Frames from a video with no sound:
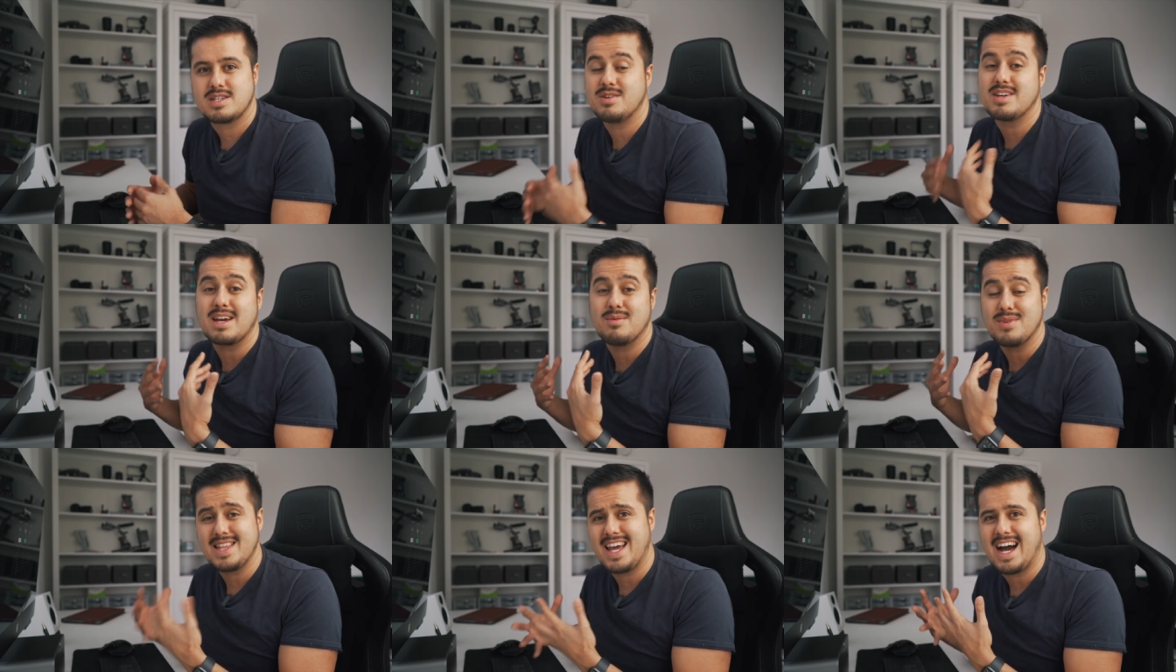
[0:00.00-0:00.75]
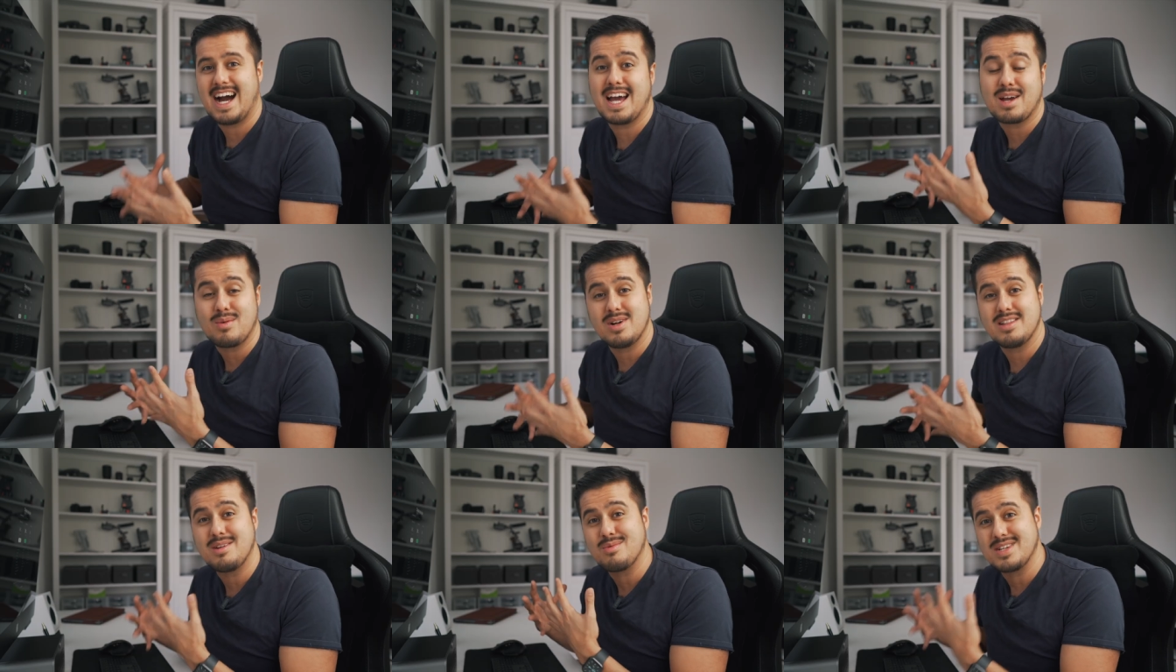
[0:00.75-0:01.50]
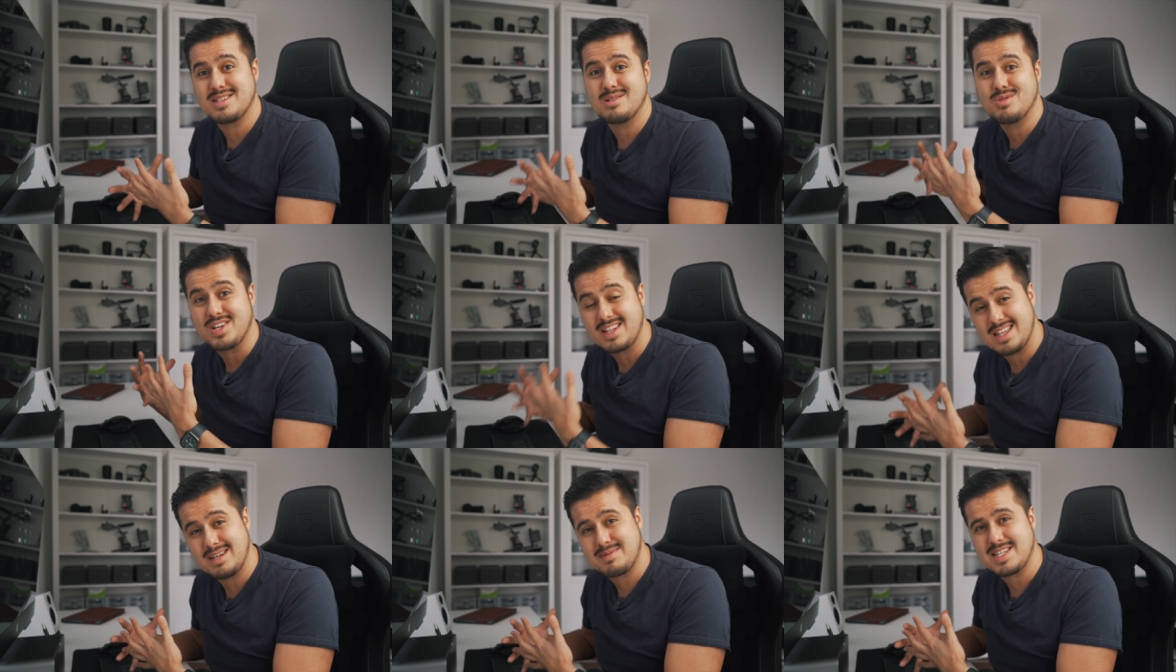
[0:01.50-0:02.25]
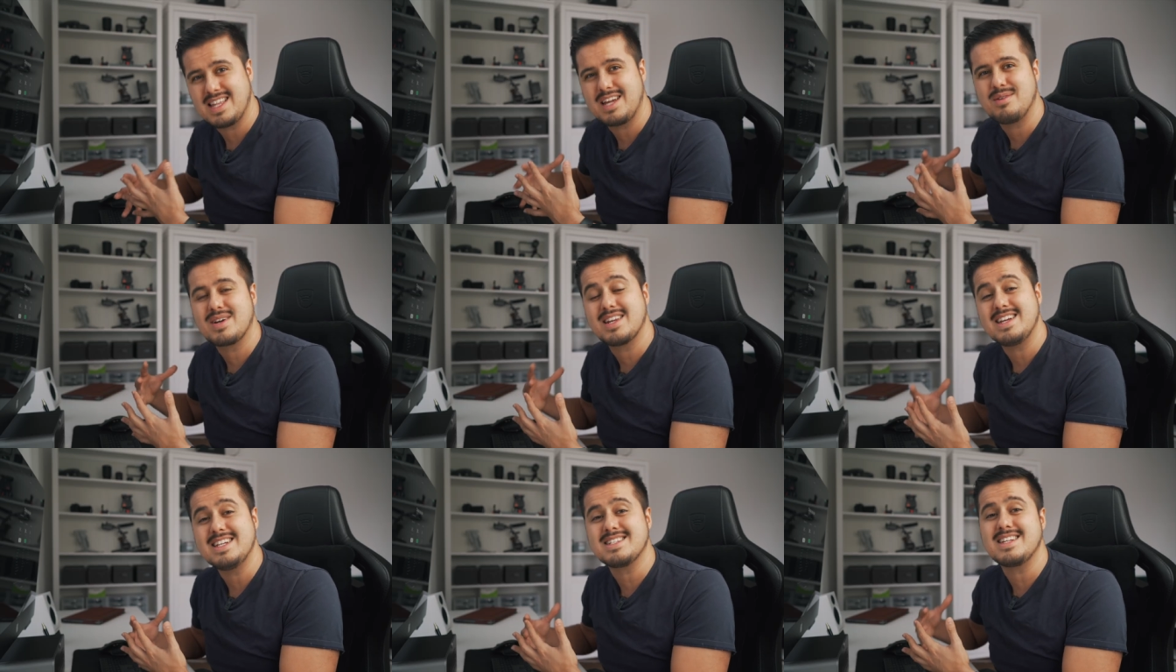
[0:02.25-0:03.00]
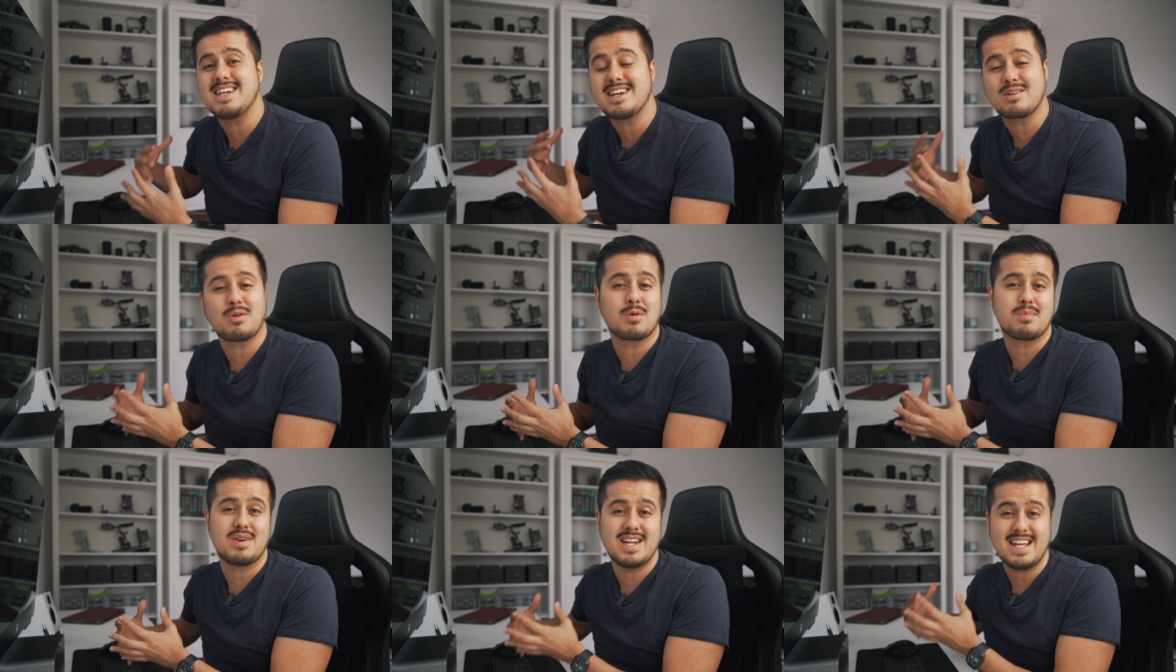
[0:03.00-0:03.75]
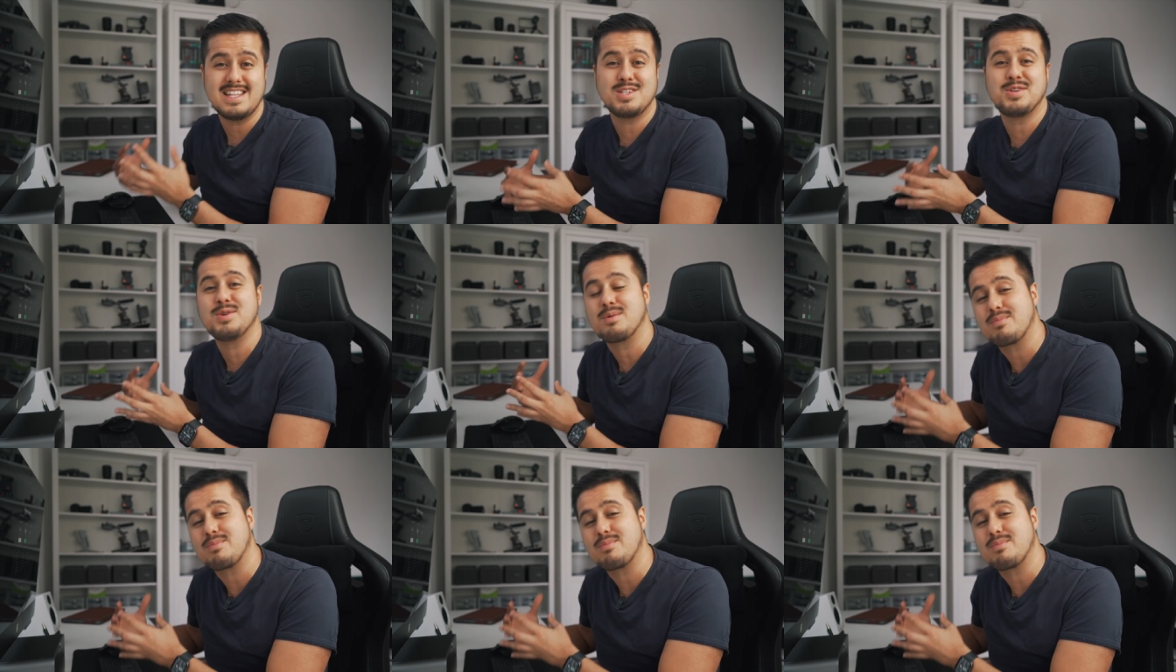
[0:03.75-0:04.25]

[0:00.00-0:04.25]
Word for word: So you get really high quality resolution clips that you can easily incorporate into your